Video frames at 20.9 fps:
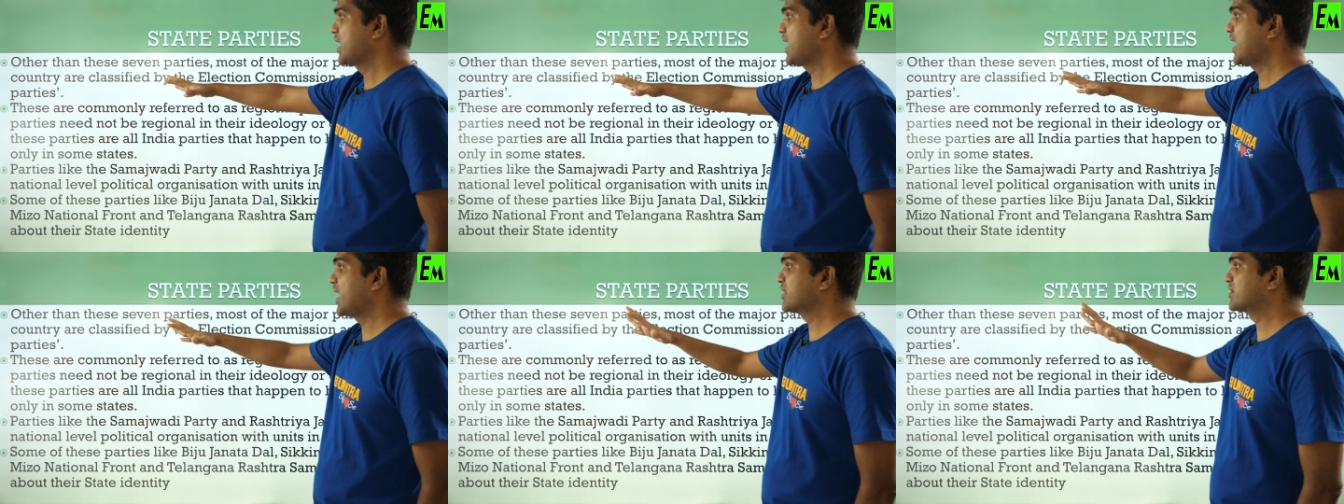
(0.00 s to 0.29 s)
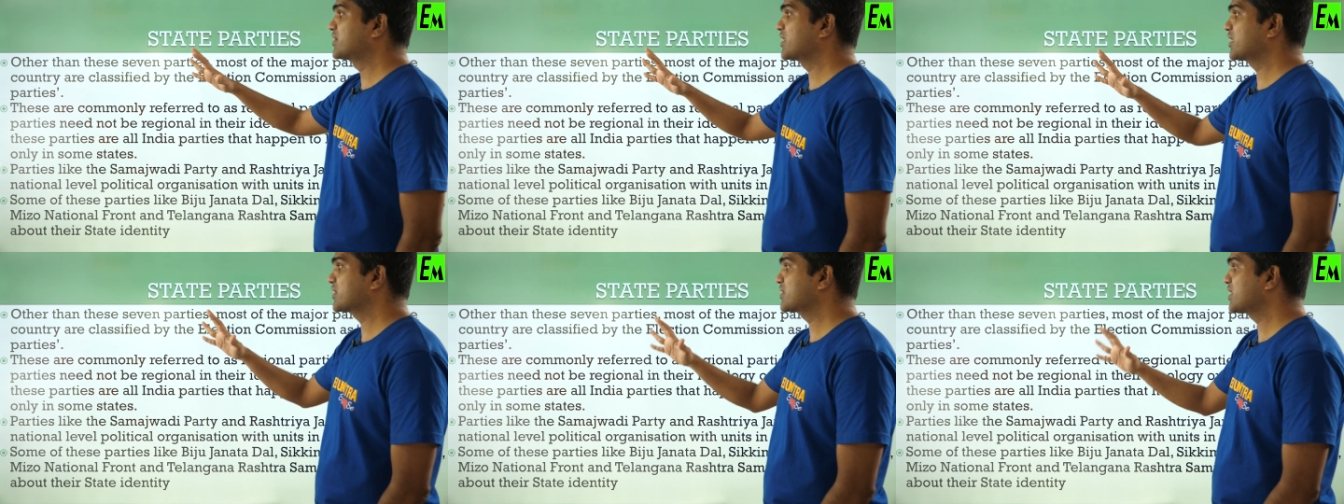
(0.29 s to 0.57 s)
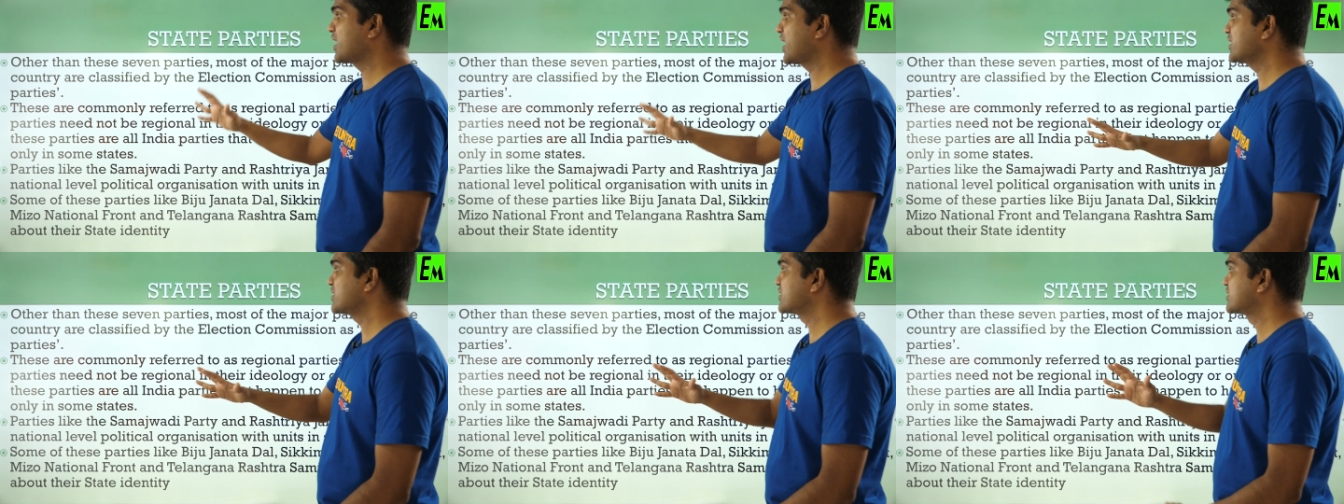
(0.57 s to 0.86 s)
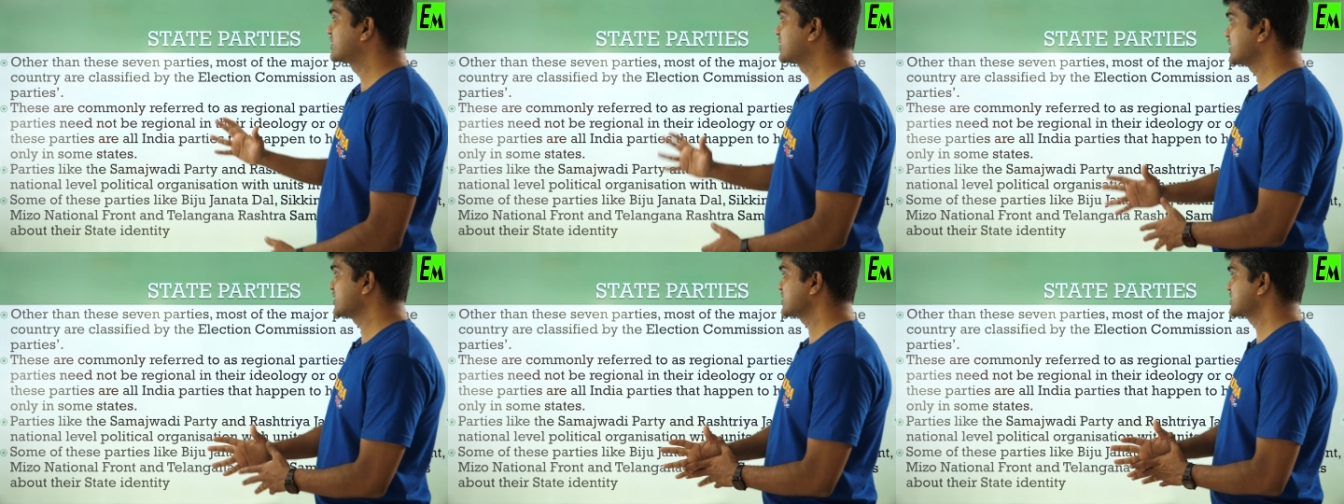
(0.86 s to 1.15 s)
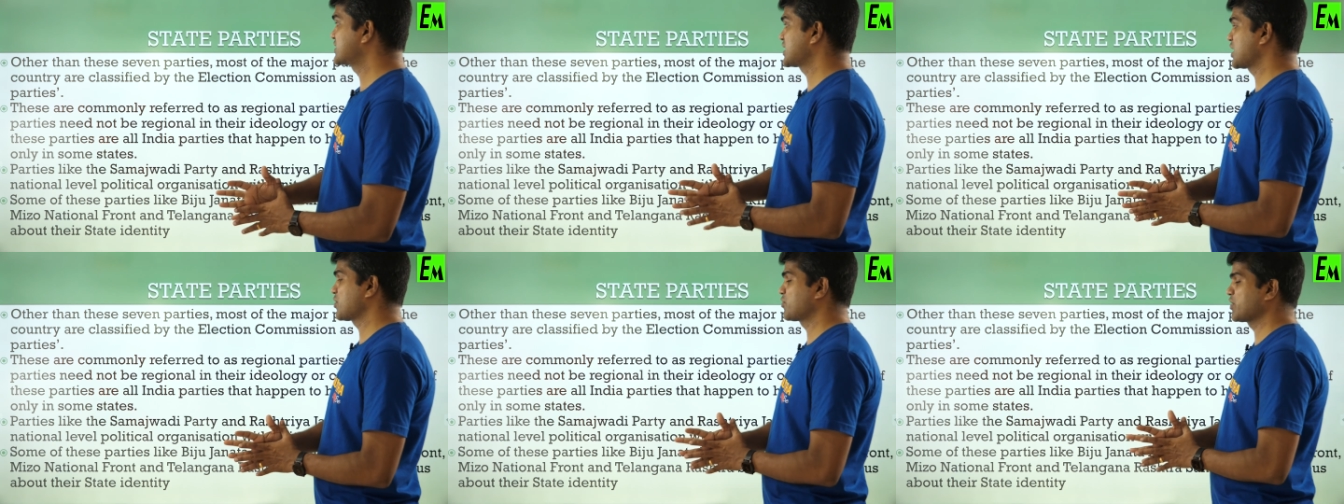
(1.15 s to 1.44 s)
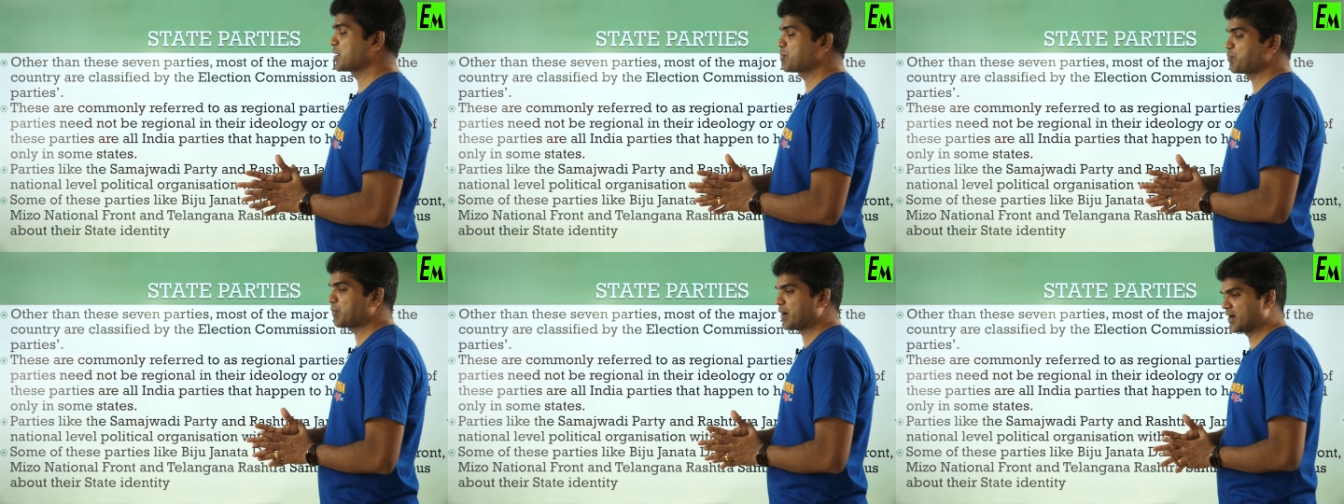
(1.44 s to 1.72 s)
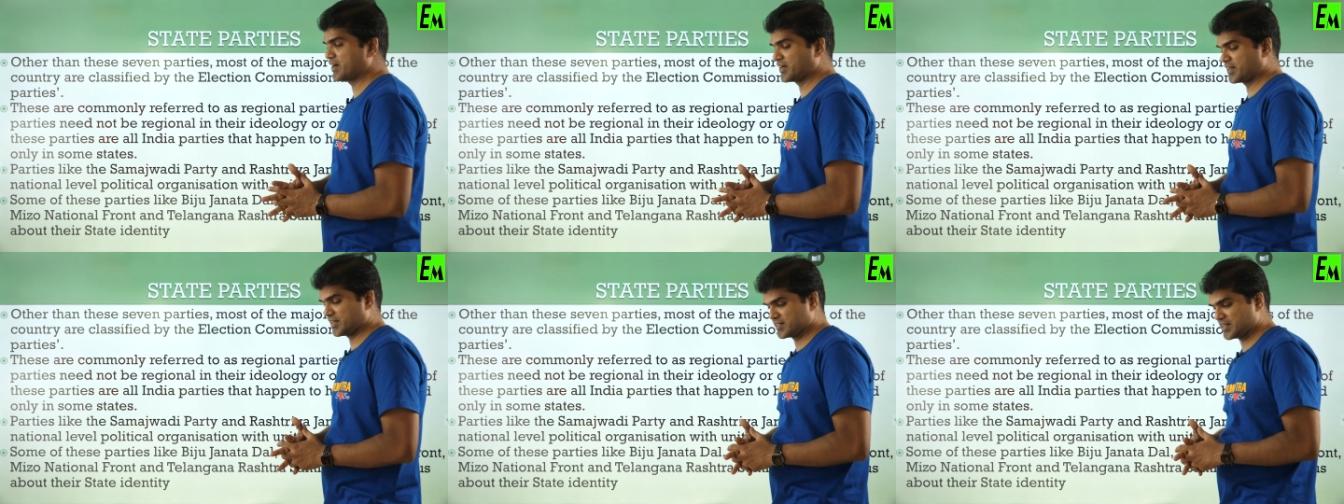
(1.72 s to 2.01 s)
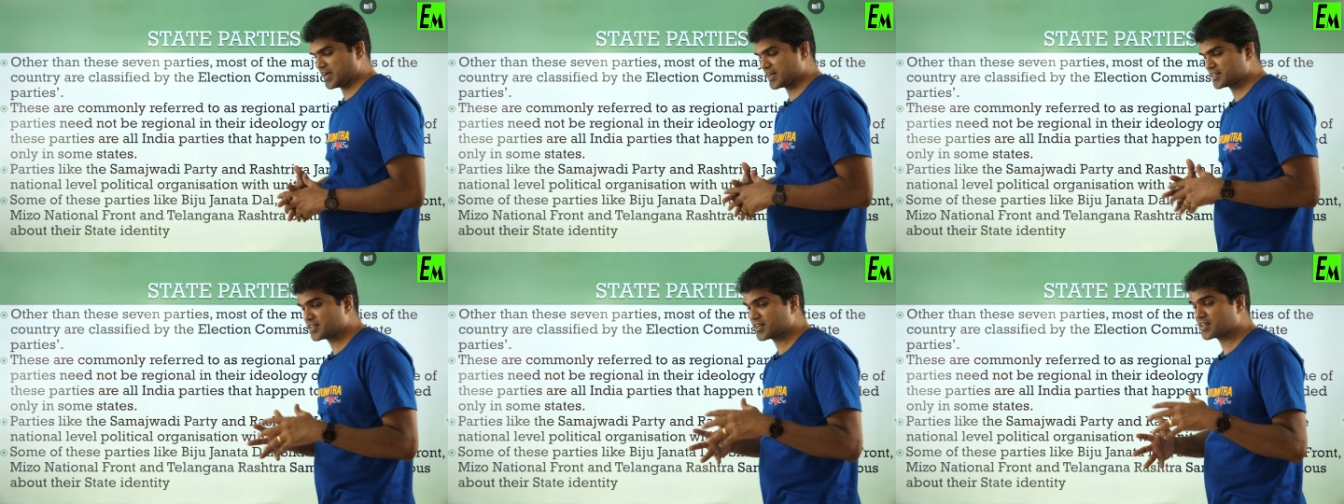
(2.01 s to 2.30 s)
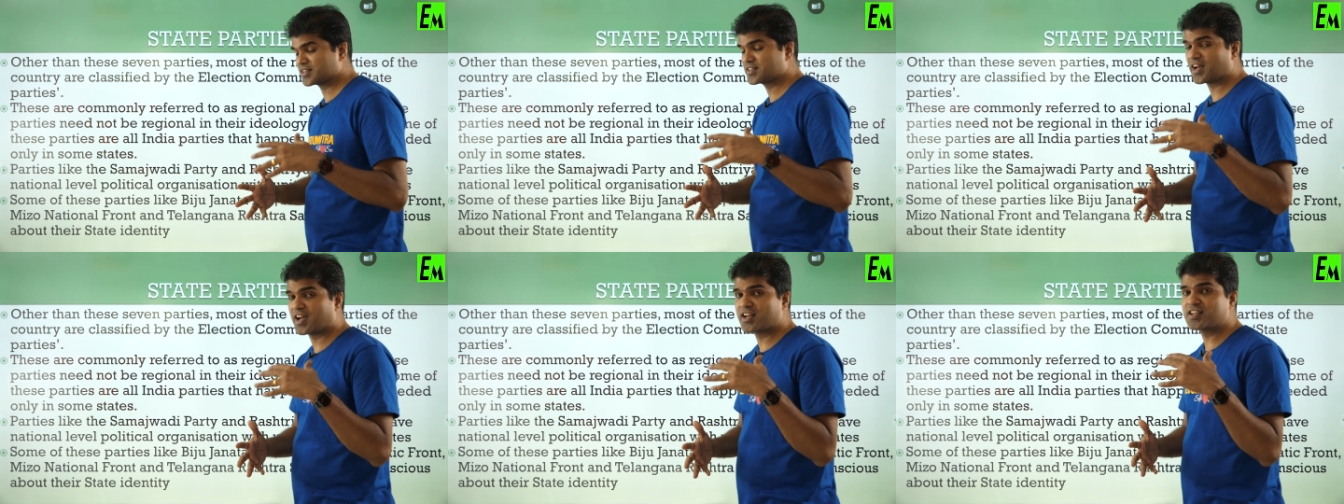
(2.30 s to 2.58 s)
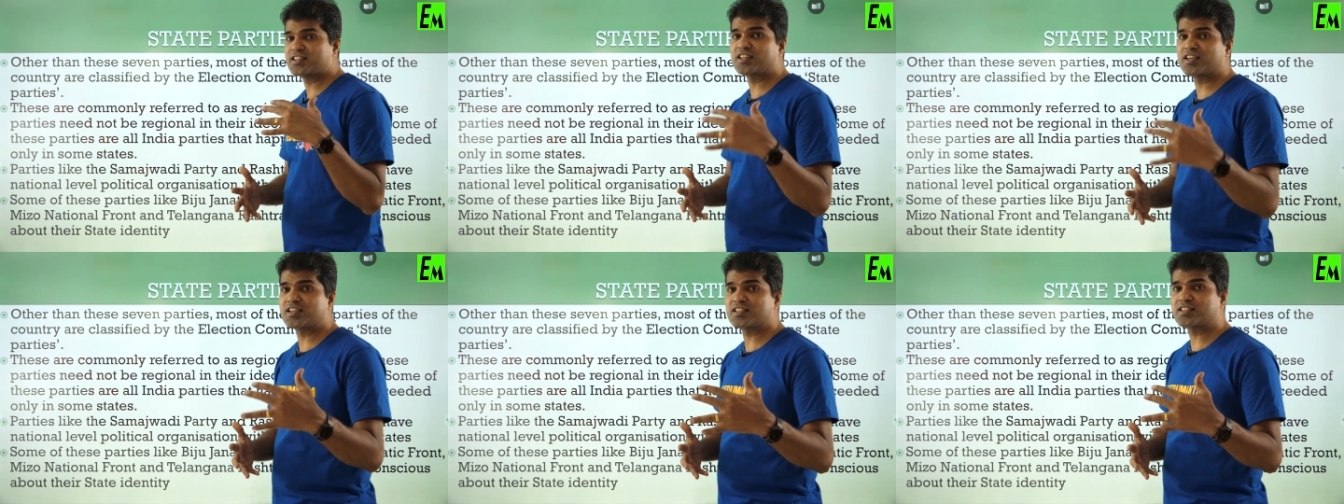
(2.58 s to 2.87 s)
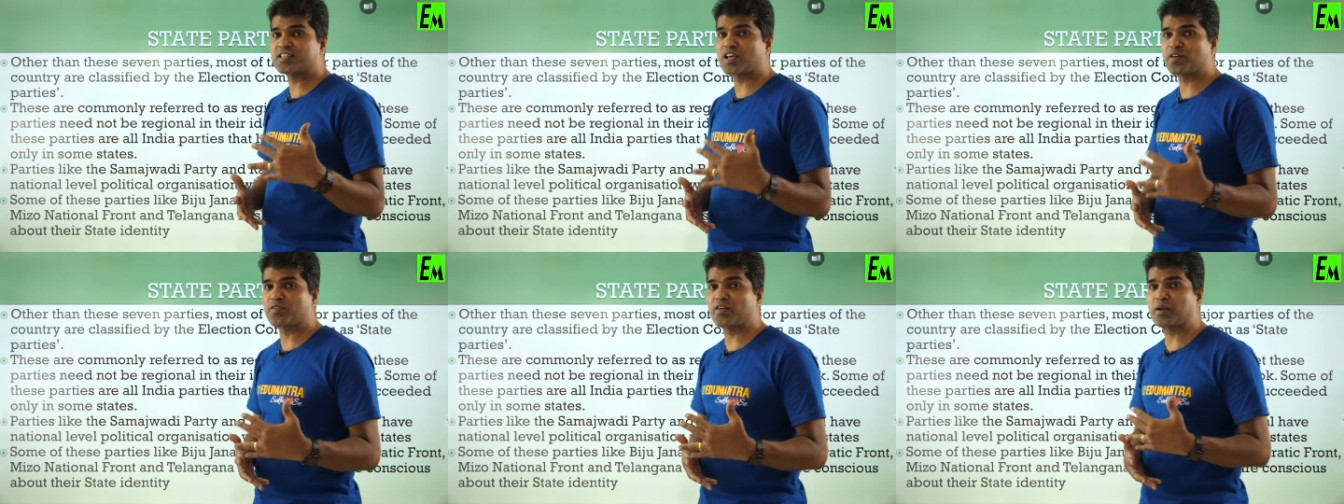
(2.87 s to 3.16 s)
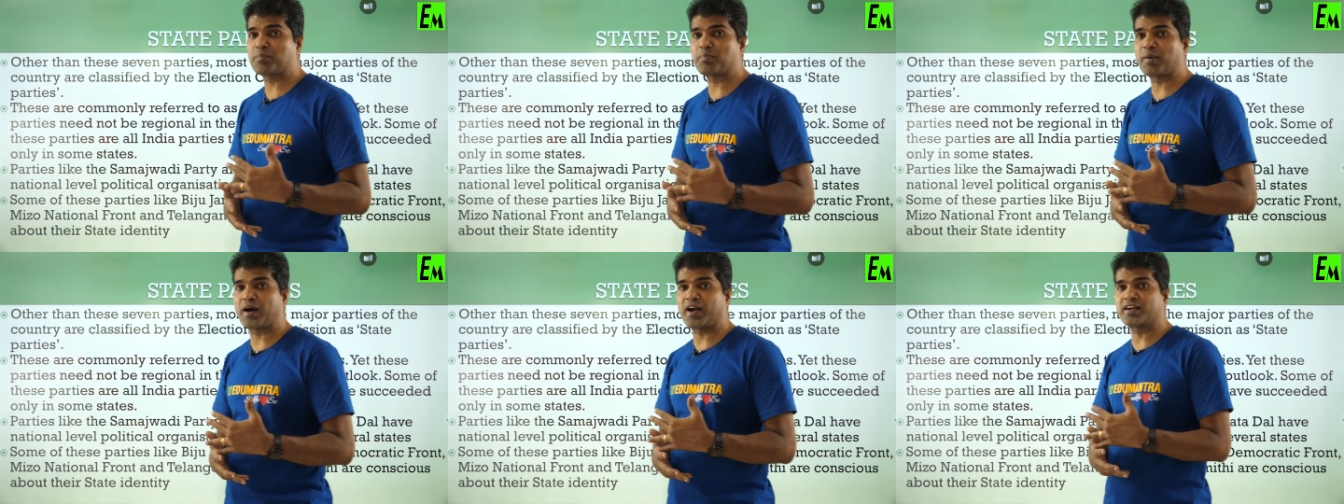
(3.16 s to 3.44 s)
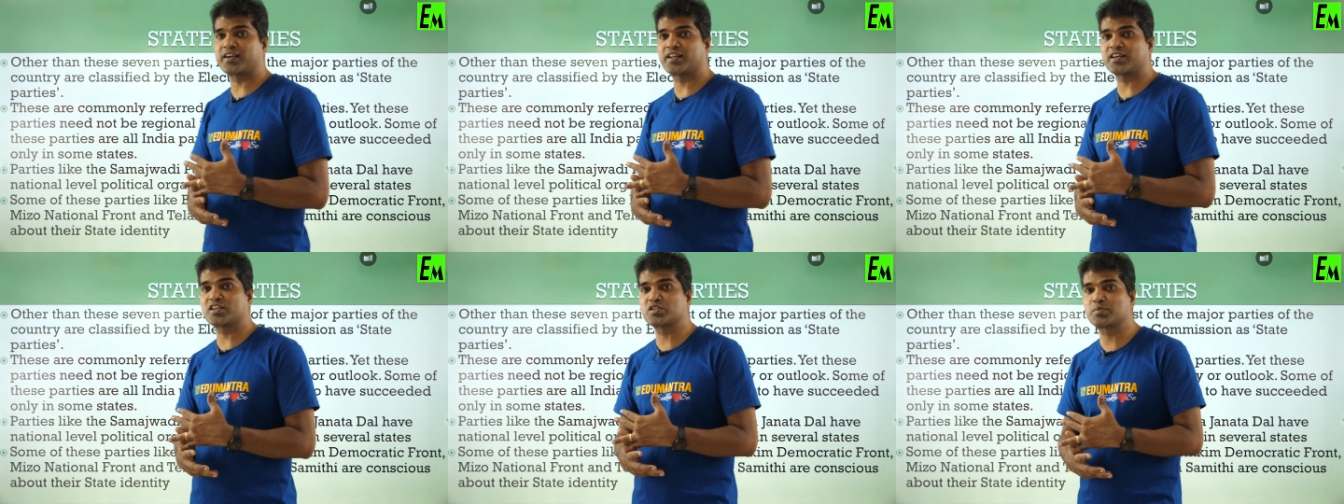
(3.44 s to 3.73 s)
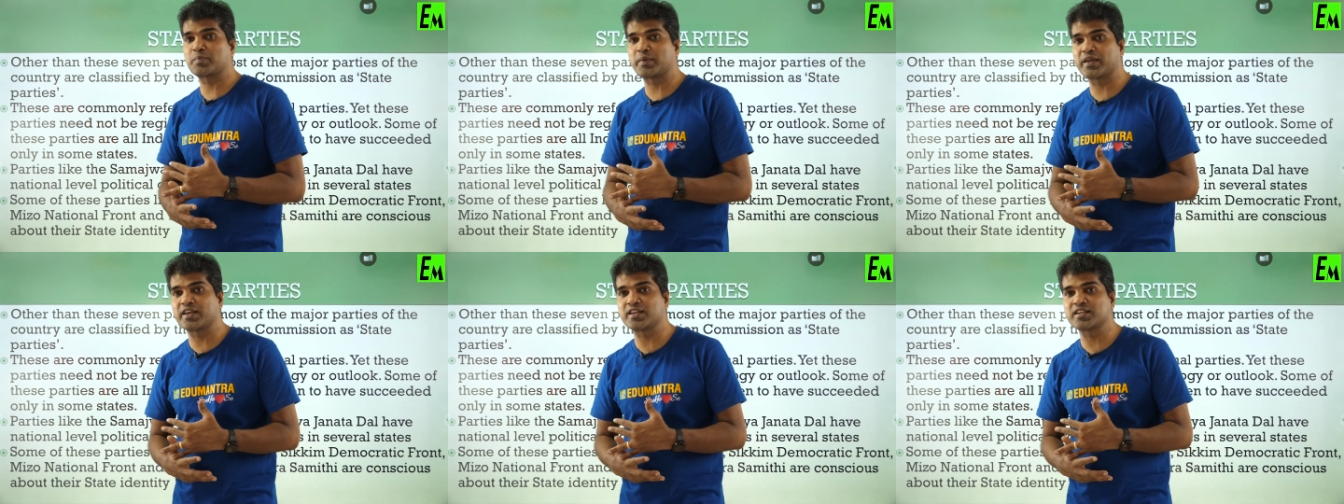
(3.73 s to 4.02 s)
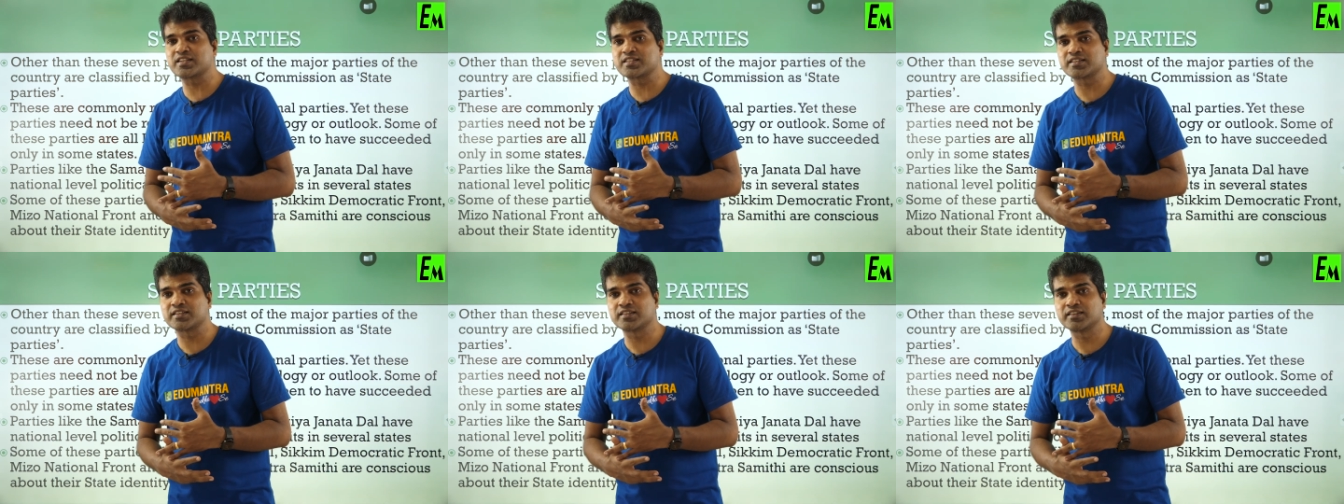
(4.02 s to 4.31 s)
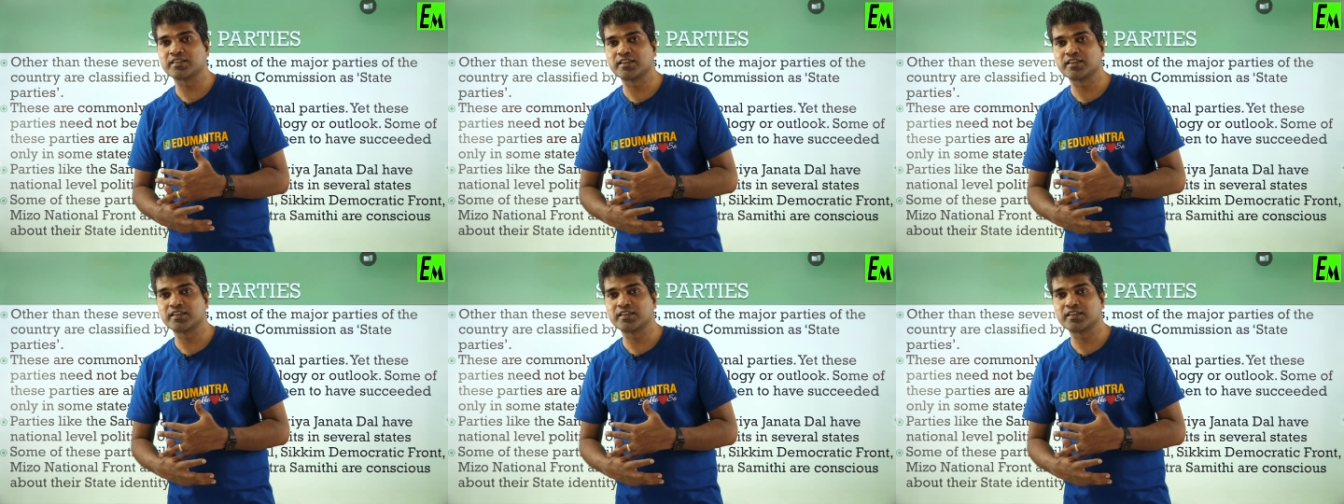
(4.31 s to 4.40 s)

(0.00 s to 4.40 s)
other than these seven parties other than these seven parties means